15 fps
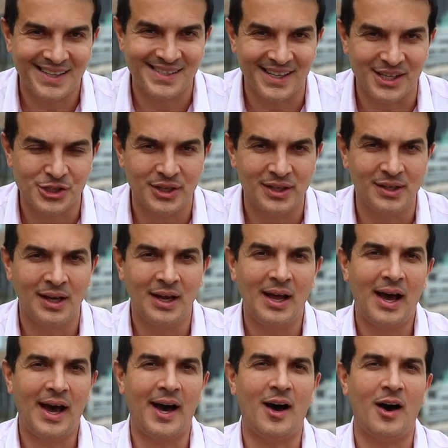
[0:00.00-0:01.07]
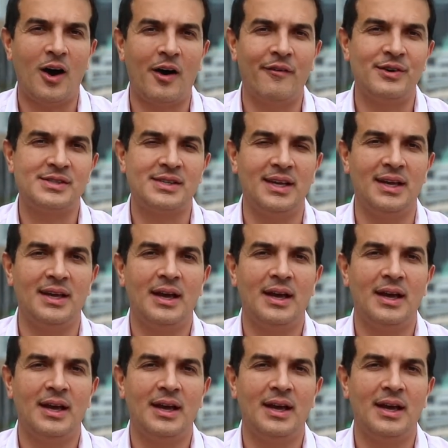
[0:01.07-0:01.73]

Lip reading: session. Obviously,